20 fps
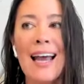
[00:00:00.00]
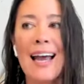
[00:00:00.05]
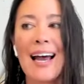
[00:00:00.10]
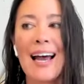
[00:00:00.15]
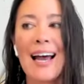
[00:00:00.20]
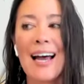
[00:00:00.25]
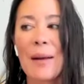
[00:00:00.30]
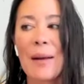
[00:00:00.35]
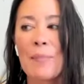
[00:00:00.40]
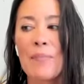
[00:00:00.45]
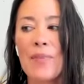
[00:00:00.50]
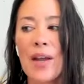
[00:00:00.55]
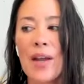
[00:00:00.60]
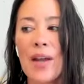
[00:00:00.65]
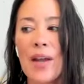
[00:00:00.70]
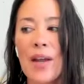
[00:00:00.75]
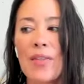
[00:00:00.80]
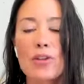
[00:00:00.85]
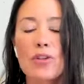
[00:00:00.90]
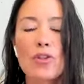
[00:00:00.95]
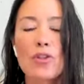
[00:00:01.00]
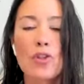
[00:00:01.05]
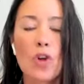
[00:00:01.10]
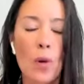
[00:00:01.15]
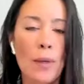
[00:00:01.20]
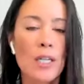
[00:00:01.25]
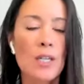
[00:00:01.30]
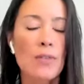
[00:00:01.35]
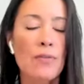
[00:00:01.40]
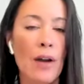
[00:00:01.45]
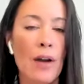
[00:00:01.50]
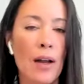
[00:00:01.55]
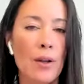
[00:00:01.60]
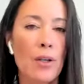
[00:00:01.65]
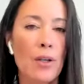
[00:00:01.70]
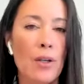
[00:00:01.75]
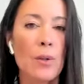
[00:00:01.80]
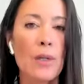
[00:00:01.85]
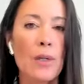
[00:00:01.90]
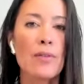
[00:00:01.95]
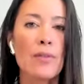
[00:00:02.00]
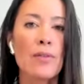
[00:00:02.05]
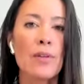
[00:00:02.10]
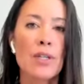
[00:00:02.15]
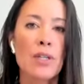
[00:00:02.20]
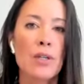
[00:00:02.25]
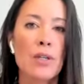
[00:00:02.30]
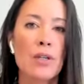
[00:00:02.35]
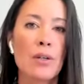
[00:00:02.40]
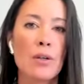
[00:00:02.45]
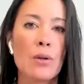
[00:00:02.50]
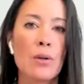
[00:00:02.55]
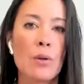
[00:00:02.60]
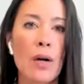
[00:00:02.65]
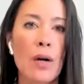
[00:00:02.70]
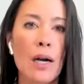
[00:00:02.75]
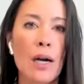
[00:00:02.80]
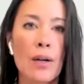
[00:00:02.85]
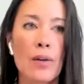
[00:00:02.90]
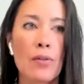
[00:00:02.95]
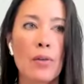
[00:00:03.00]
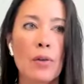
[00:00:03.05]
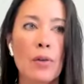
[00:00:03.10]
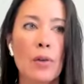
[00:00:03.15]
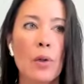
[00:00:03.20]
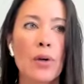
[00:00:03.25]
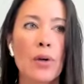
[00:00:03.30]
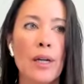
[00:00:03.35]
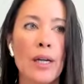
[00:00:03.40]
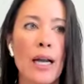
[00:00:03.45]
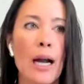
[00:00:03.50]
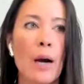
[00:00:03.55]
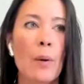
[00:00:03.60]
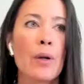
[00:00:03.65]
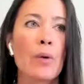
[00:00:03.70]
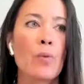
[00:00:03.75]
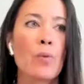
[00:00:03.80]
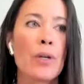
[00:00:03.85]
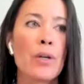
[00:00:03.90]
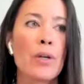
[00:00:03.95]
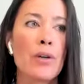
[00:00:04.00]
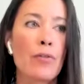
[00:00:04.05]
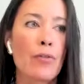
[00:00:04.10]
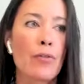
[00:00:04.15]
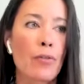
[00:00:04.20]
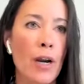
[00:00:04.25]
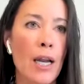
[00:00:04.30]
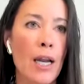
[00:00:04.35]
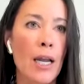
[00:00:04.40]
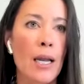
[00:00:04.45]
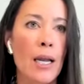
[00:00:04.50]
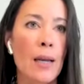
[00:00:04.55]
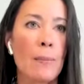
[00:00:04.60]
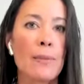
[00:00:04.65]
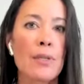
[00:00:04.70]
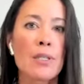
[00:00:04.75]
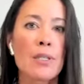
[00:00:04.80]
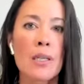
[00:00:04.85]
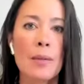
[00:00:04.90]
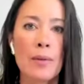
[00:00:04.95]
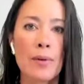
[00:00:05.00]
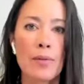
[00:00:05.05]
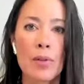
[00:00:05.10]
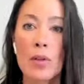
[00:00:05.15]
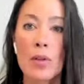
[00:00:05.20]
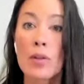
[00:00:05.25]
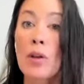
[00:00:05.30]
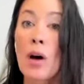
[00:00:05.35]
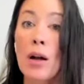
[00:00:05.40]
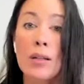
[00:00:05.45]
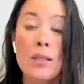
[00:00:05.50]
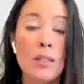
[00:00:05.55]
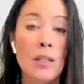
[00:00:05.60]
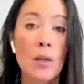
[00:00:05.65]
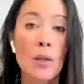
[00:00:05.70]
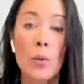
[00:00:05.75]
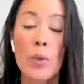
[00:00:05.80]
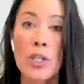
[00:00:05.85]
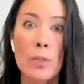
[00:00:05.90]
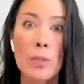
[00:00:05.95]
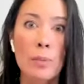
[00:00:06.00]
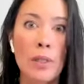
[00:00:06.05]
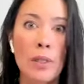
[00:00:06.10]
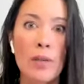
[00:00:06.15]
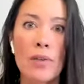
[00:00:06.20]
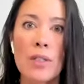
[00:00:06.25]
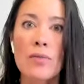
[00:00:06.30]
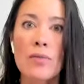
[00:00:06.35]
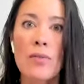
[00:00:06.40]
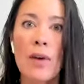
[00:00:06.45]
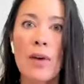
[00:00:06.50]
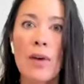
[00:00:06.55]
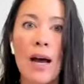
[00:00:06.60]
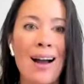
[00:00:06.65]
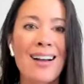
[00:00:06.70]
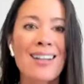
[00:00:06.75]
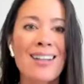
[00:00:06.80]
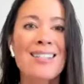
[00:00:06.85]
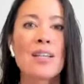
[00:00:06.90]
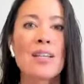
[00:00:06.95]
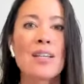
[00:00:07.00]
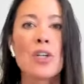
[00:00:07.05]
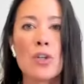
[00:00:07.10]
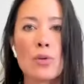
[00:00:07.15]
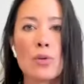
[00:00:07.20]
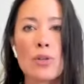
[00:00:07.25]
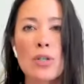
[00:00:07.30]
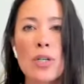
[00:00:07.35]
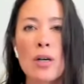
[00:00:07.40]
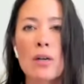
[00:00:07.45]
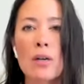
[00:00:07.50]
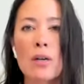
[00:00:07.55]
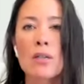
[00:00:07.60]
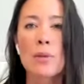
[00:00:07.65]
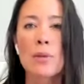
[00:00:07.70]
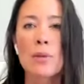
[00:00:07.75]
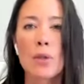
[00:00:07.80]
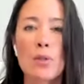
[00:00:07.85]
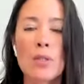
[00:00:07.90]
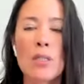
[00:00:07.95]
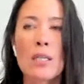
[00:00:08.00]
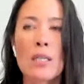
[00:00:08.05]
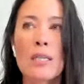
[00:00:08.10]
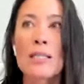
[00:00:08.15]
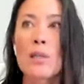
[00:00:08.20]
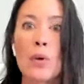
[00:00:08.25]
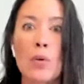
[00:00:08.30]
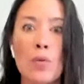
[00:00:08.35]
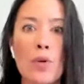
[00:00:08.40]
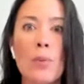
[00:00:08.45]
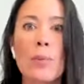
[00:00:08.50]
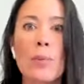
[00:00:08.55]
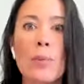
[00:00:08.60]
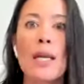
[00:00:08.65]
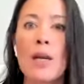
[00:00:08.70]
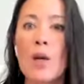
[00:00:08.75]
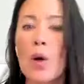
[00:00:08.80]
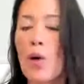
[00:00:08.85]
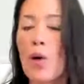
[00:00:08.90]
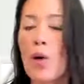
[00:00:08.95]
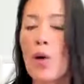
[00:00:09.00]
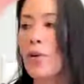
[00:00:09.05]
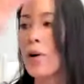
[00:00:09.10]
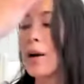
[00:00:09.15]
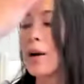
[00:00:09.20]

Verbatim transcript: And there's so much value even to kind of learning how we reframe some of the thoughts that we just believe as facts. And you shared some of those things that we ruminate over